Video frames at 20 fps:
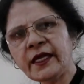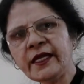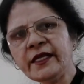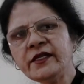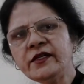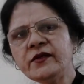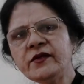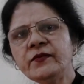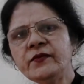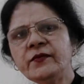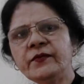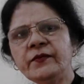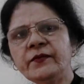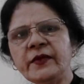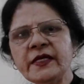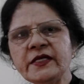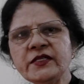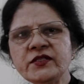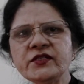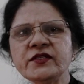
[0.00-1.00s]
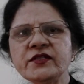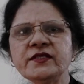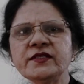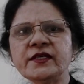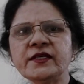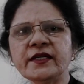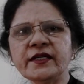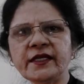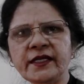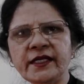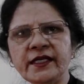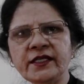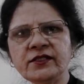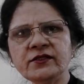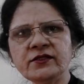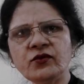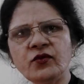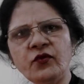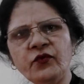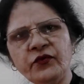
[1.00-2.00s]
Kent mentions a
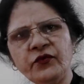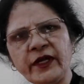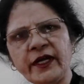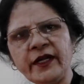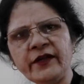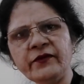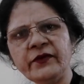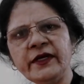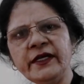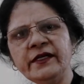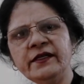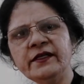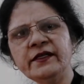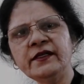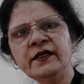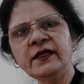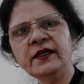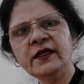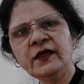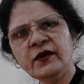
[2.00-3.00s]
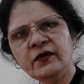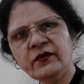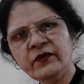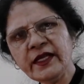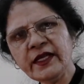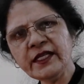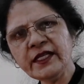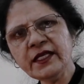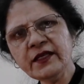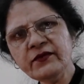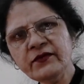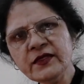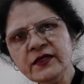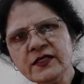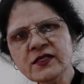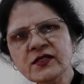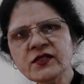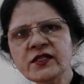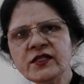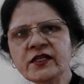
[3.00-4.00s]
case of typhoid. When he
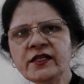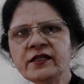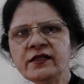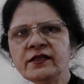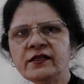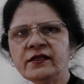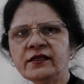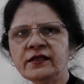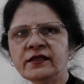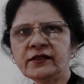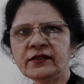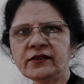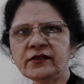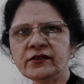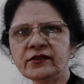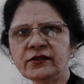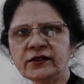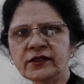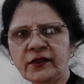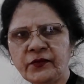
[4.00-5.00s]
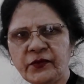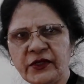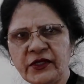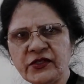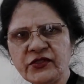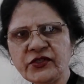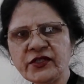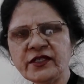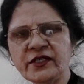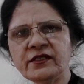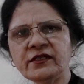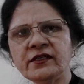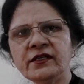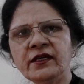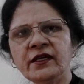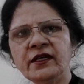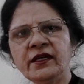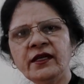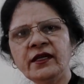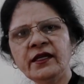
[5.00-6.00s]
visited the patient,
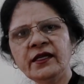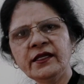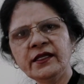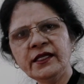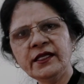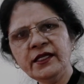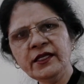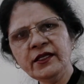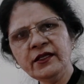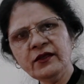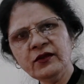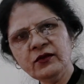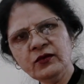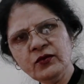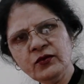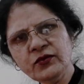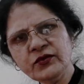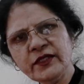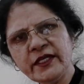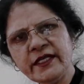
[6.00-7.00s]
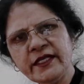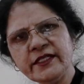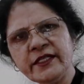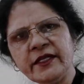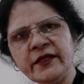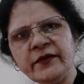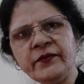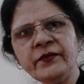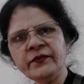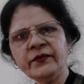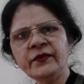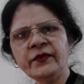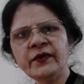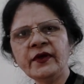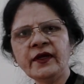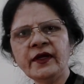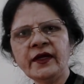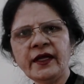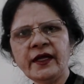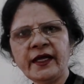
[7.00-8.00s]
he looked at him
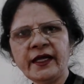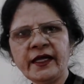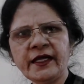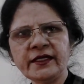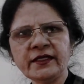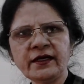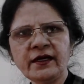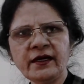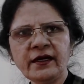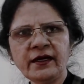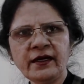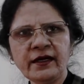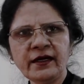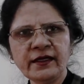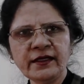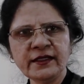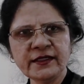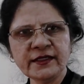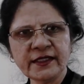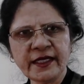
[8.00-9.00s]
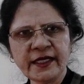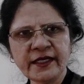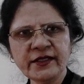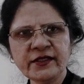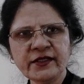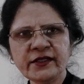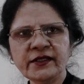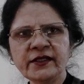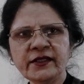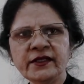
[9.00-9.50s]
and said,